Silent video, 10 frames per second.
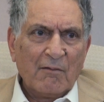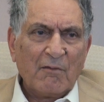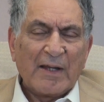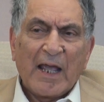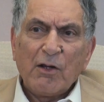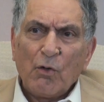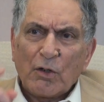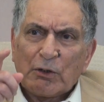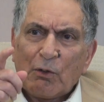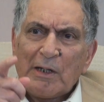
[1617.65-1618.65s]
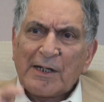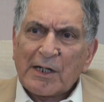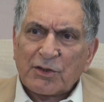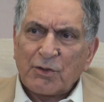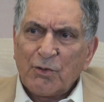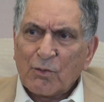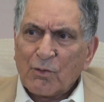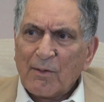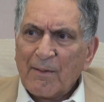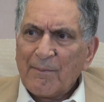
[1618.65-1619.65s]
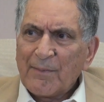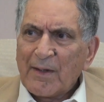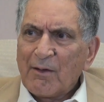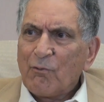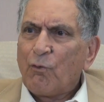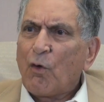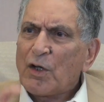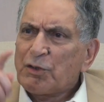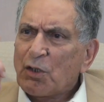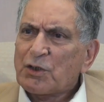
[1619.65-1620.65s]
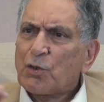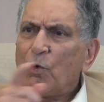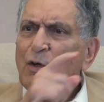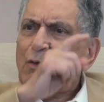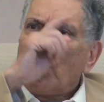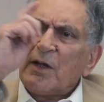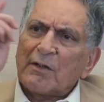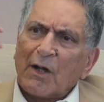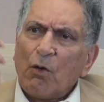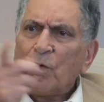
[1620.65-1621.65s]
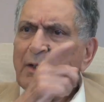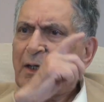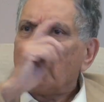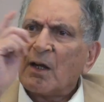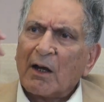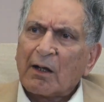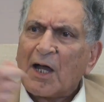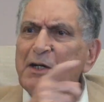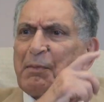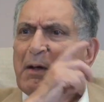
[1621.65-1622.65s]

when I wrote those letters to you, was your soul going round in Khand